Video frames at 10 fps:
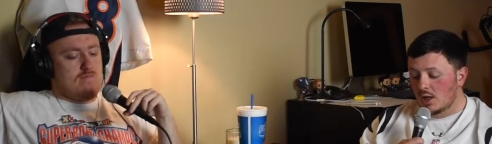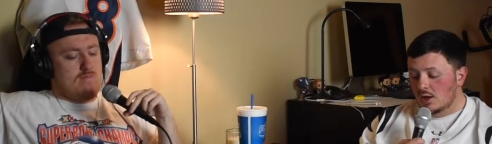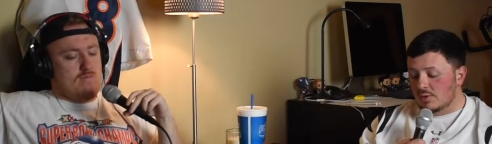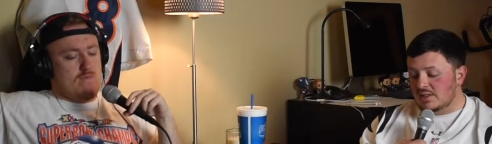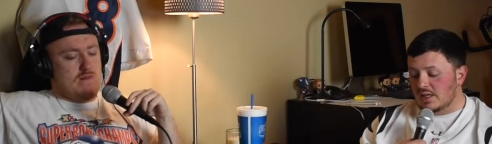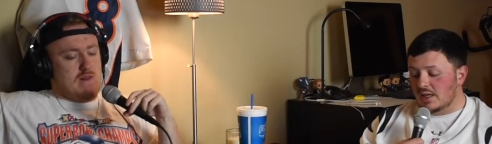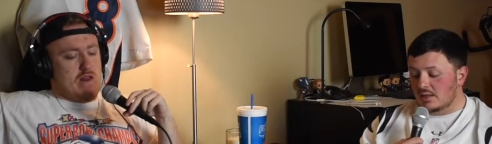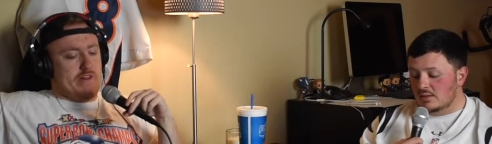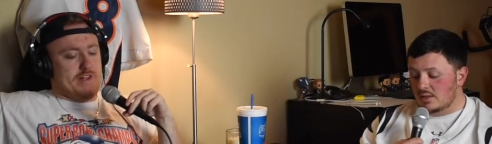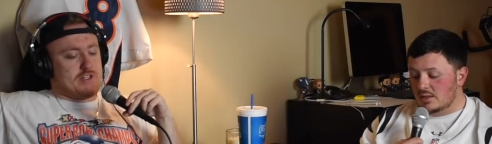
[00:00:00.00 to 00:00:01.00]
Speaker 1: We
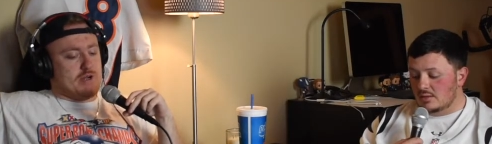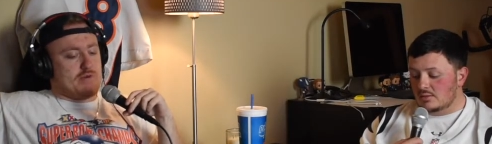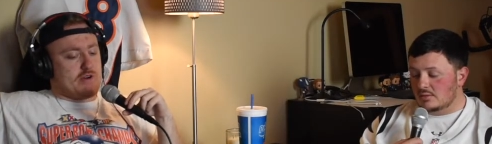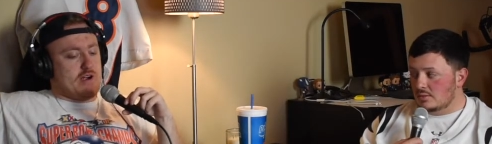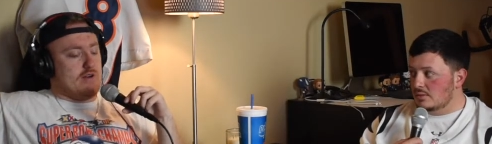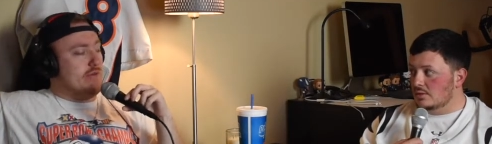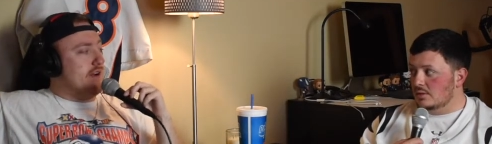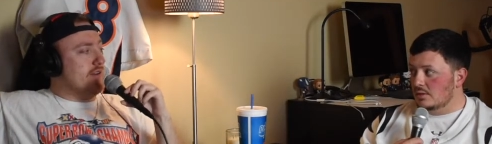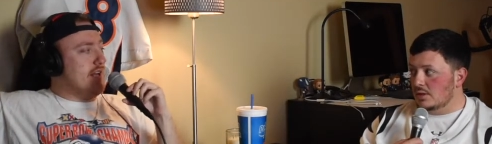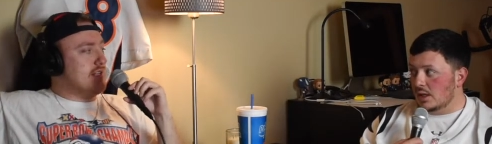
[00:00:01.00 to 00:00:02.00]
said the triple crown
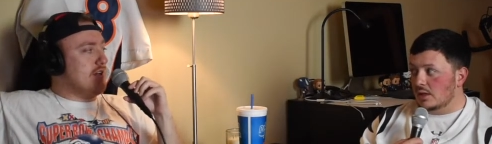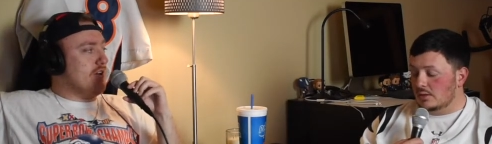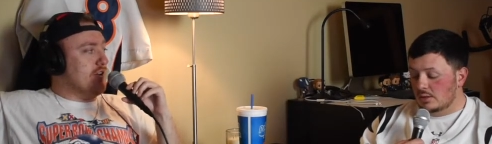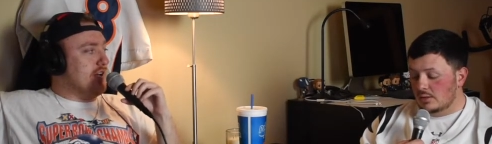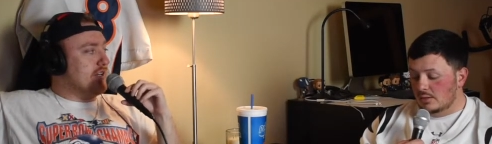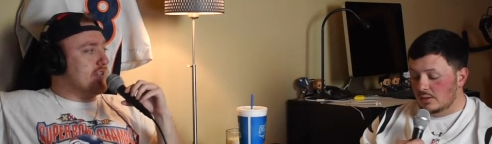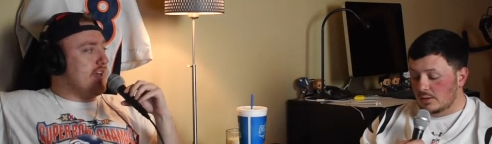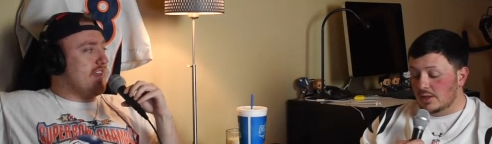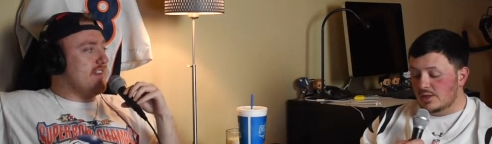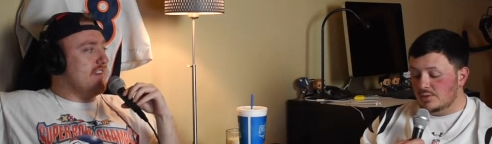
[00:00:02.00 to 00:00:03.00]
winner. That's yeah. all you need to
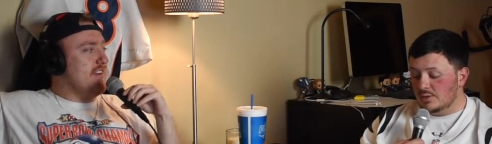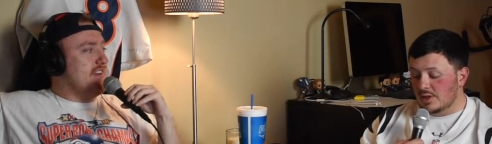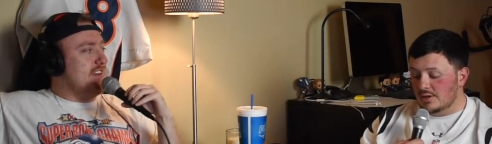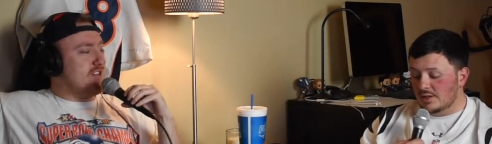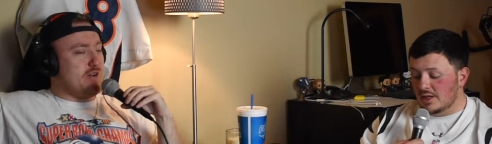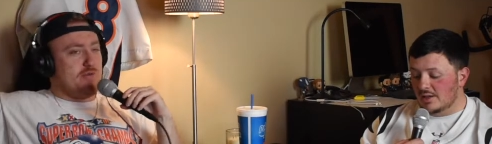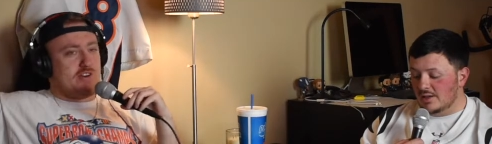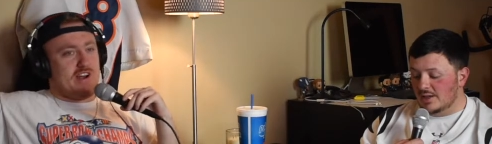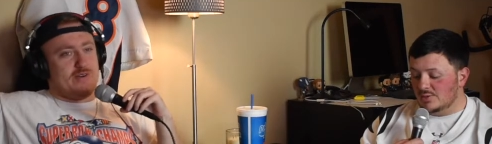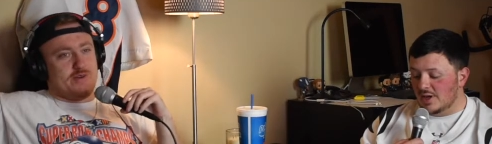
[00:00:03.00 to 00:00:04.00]
say. His,
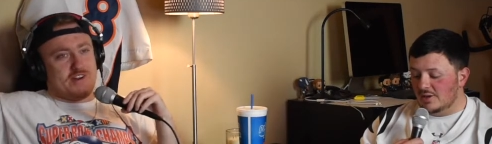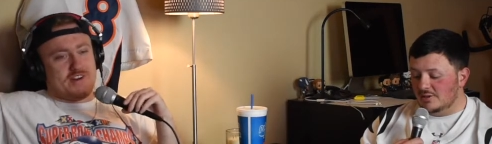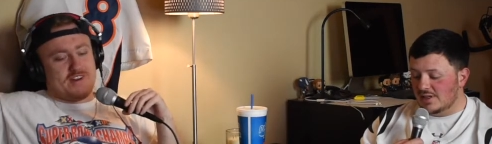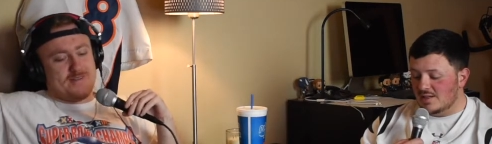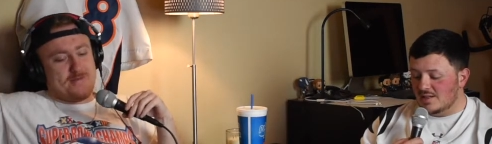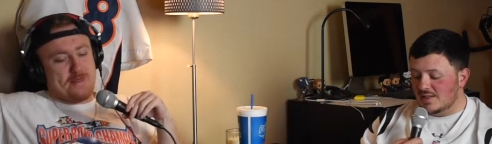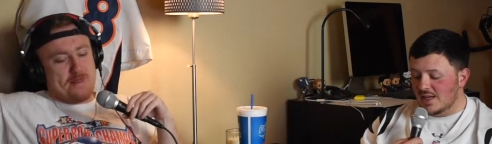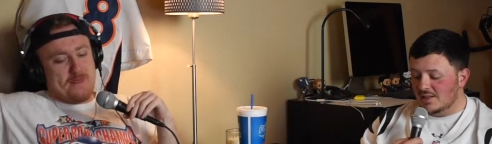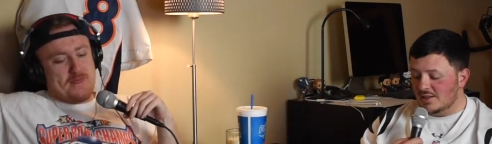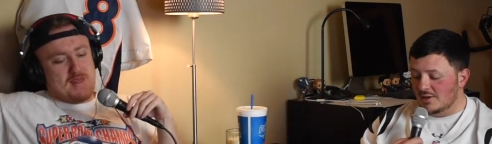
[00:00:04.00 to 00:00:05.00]
his regular season
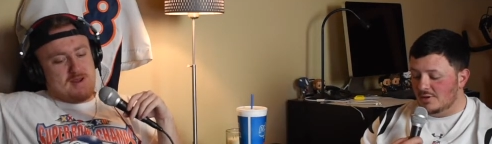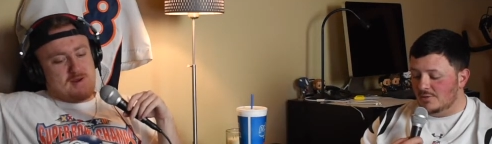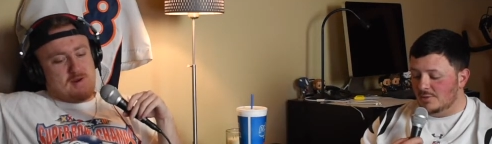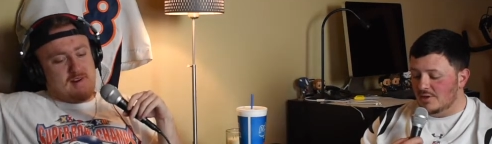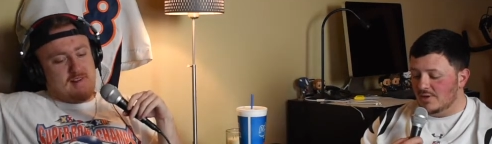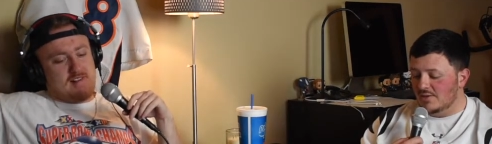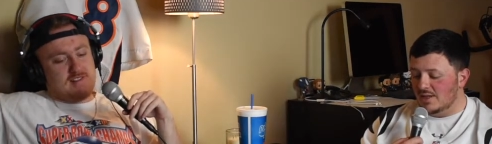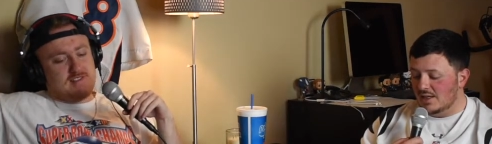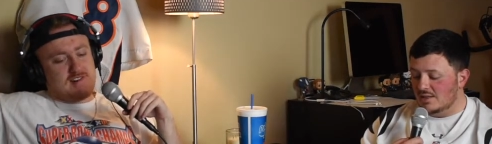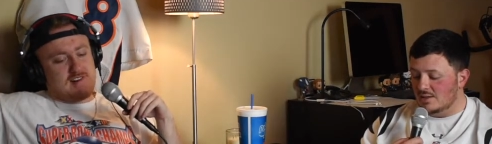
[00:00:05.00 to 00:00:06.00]
stats:
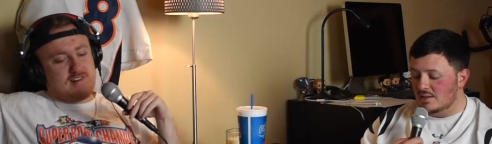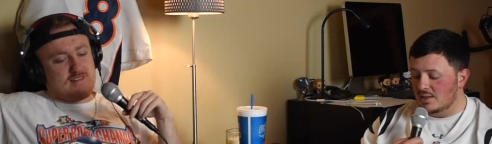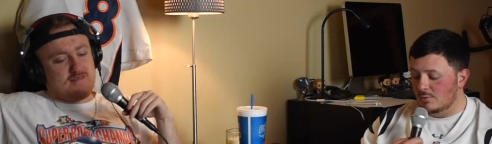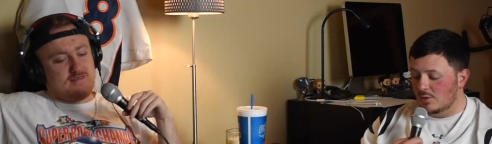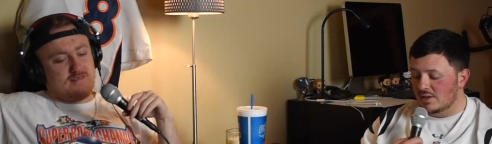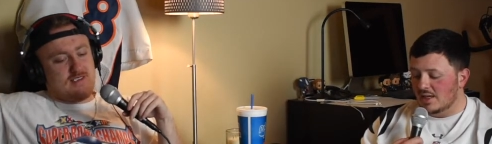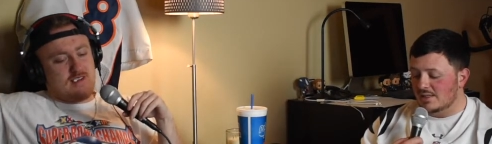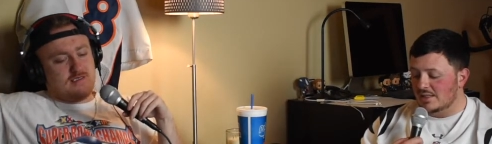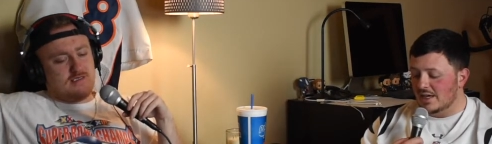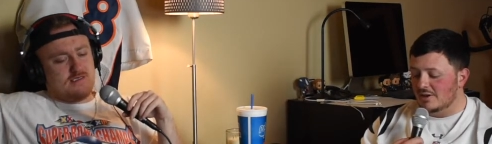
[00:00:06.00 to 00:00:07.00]
145 catches,
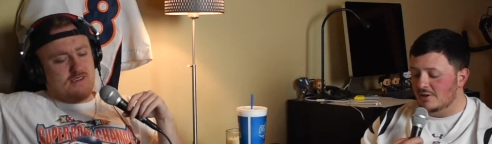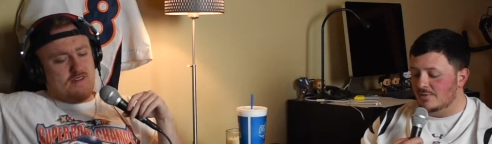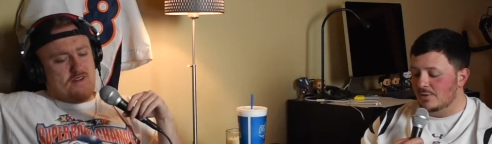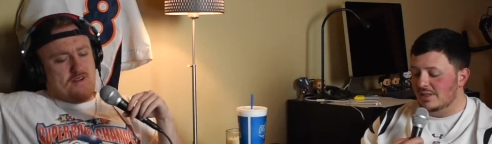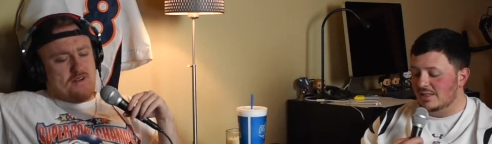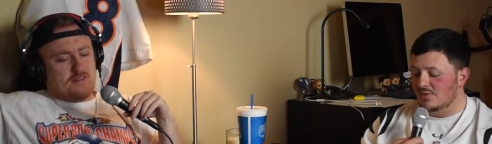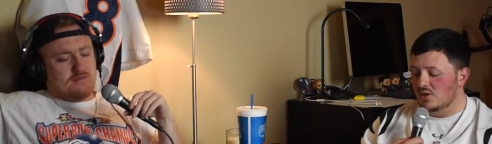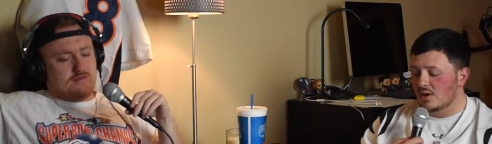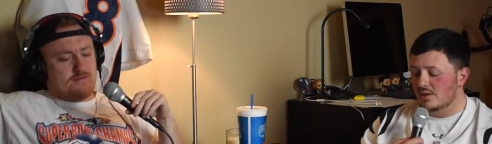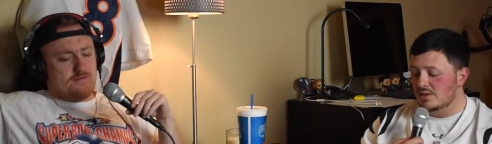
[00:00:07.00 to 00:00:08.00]

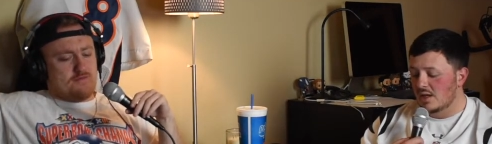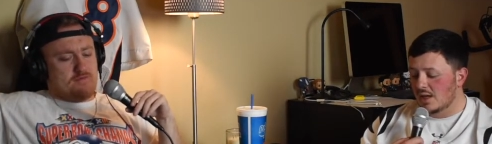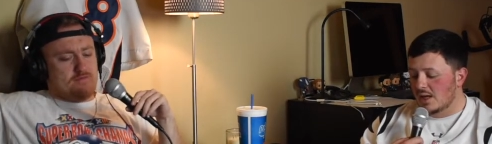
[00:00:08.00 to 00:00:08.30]
1,947 yards,